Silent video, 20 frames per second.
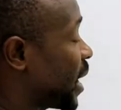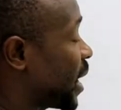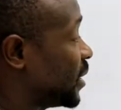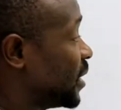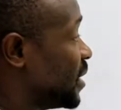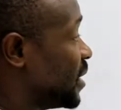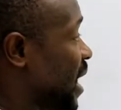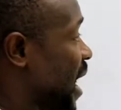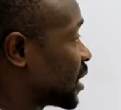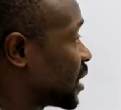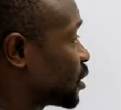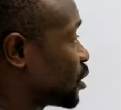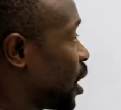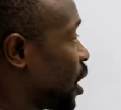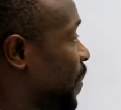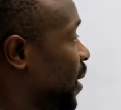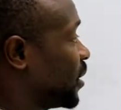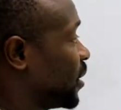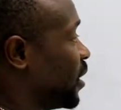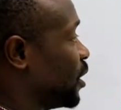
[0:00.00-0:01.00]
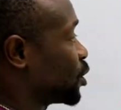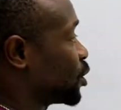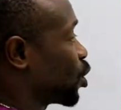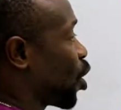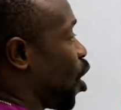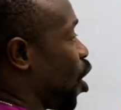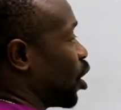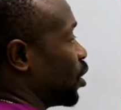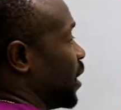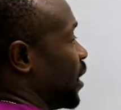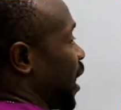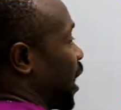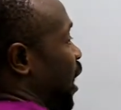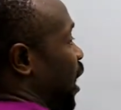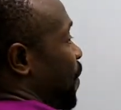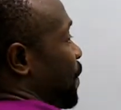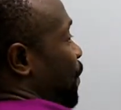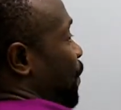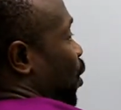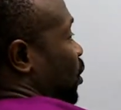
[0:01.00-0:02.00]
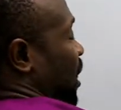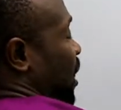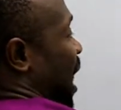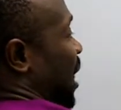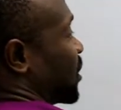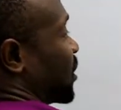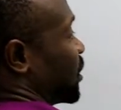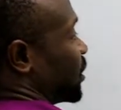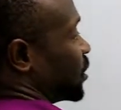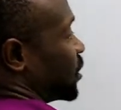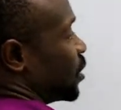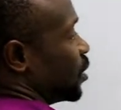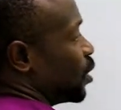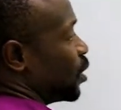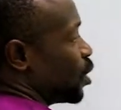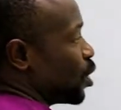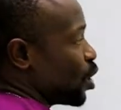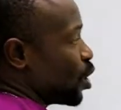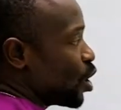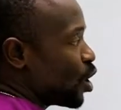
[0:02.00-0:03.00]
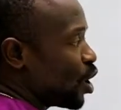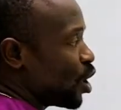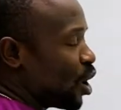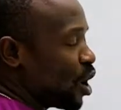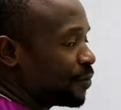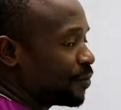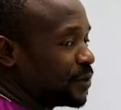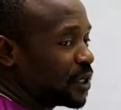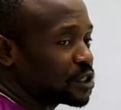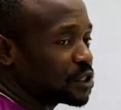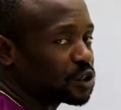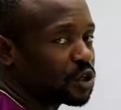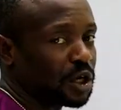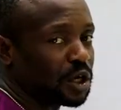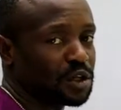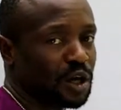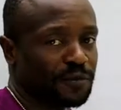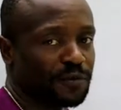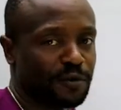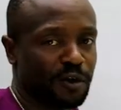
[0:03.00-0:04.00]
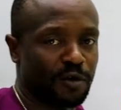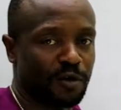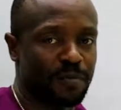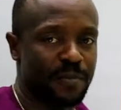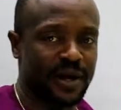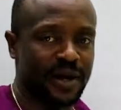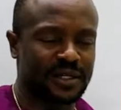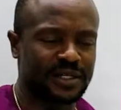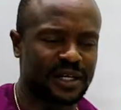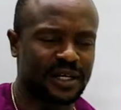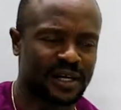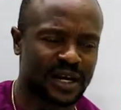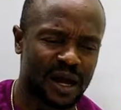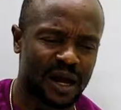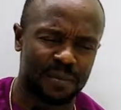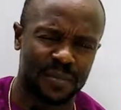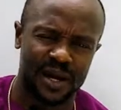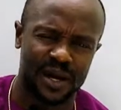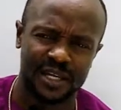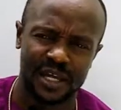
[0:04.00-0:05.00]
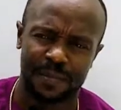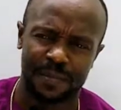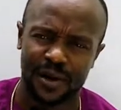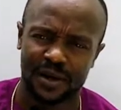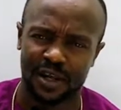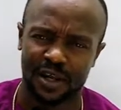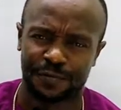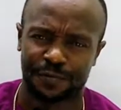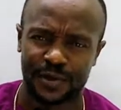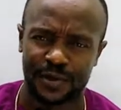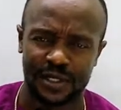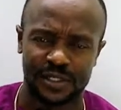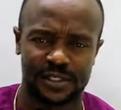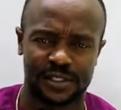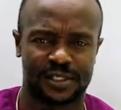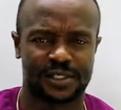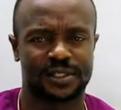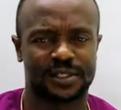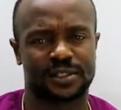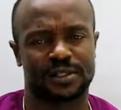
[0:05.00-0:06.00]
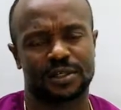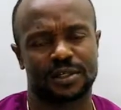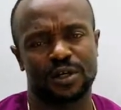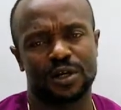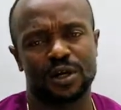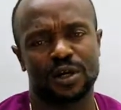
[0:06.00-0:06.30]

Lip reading: right, the next subheading is called the importance of the study of government. There are many benefits